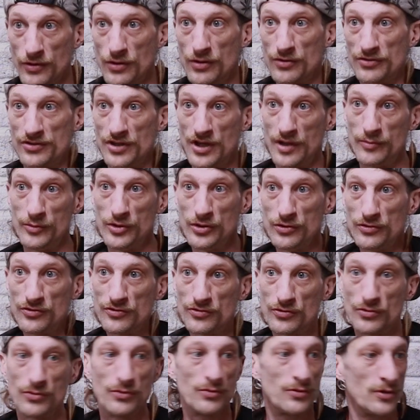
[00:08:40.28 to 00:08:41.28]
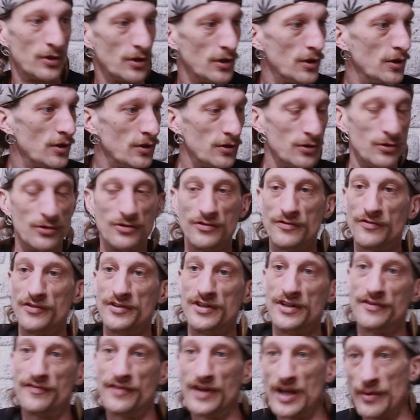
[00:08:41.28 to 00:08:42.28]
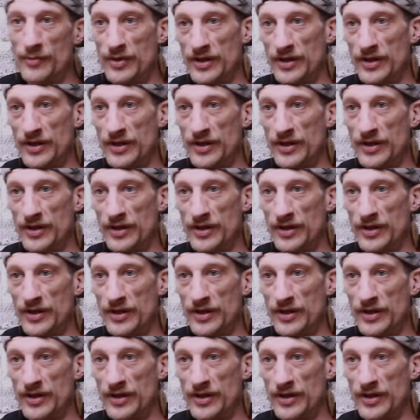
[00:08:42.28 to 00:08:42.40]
for long-term use or use for different